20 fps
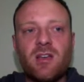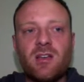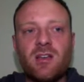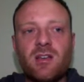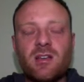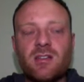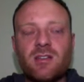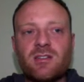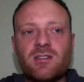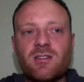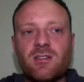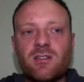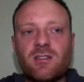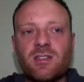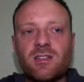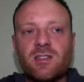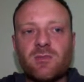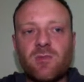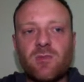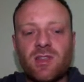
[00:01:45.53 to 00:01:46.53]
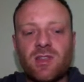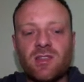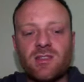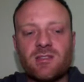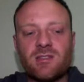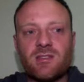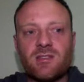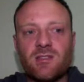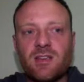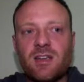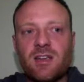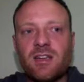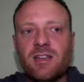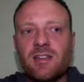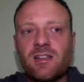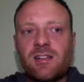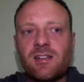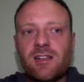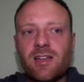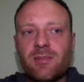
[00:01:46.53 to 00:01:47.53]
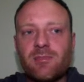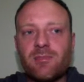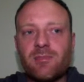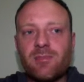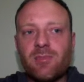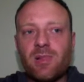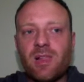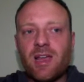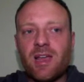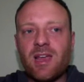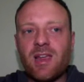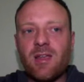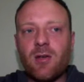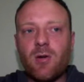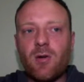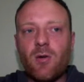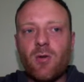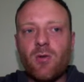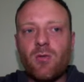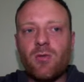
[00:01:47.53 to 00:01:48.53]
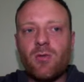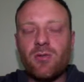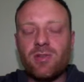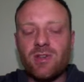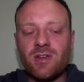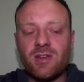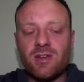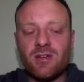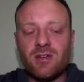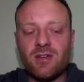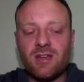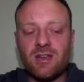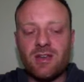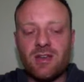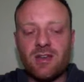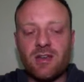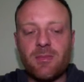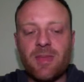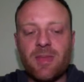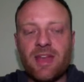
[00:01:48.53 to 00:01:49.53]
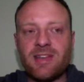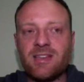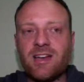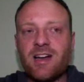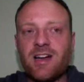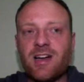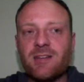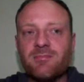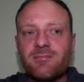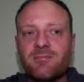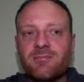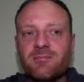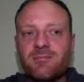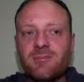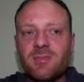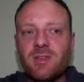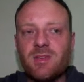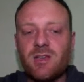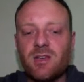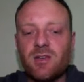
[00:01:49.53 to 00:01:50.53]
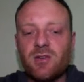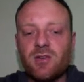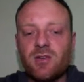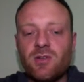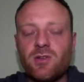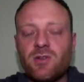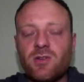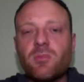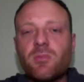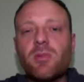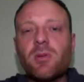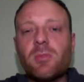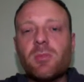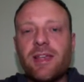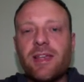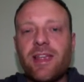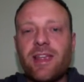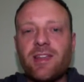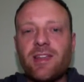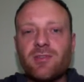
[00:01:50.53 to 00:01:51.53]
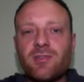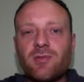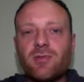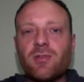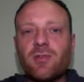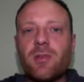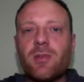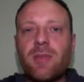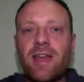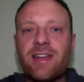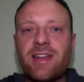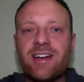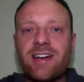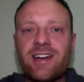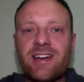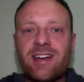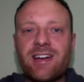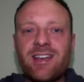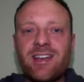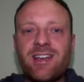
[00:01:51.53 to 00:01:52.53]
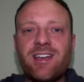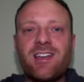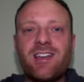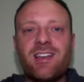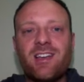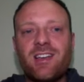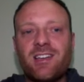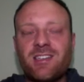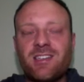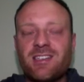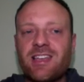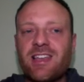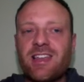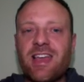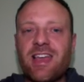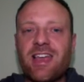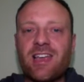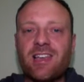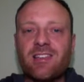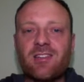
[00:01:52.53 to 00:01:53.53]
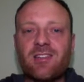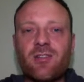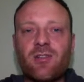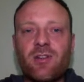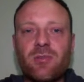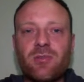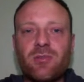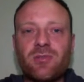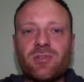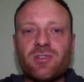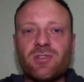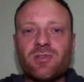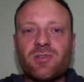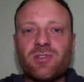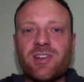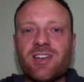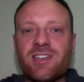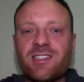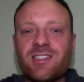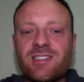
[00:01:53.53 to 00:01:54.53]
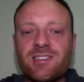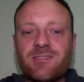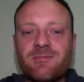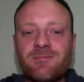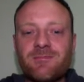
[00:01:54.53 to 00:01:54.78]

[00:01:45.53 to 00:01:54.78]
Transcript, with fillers: And so let's run this. You can either click play or you can hit Command R. You should probably do Command R to get the hang of the keyboard shortcuts.